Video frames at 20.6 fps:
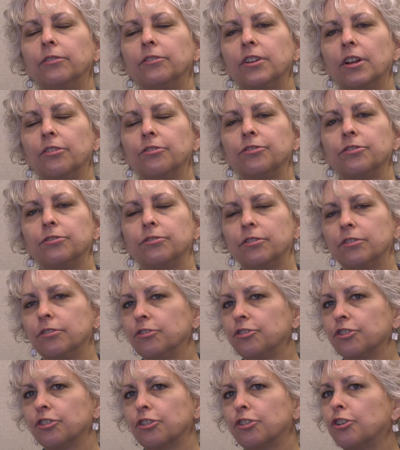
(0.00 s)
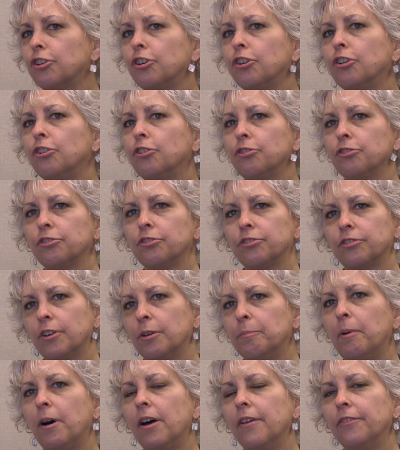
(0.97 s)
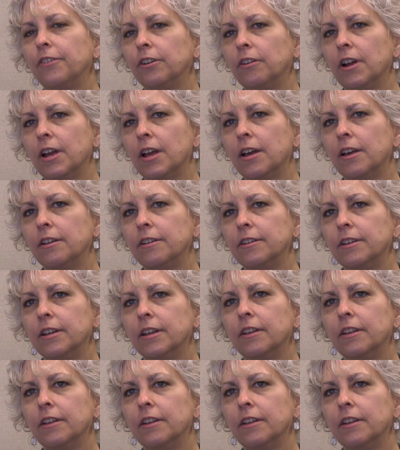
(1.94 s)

tells her there's a curse upon their head,